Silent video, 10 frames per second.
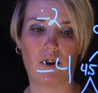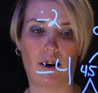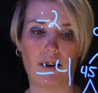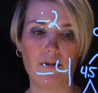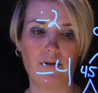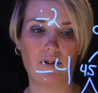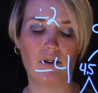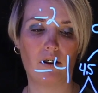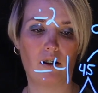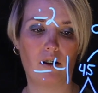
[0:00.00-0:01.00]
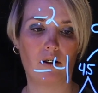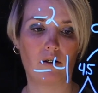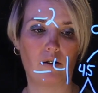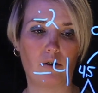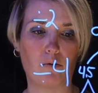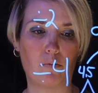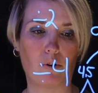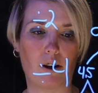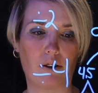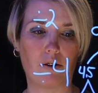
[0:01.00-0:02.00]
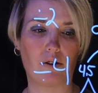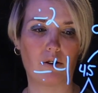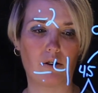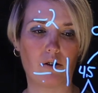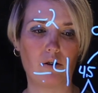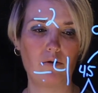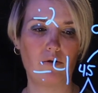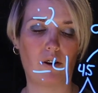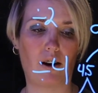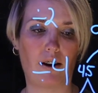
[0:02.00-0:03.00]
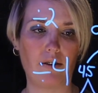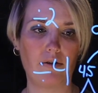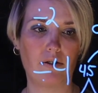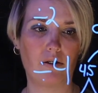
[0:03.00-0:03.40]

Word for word: five, two point two five,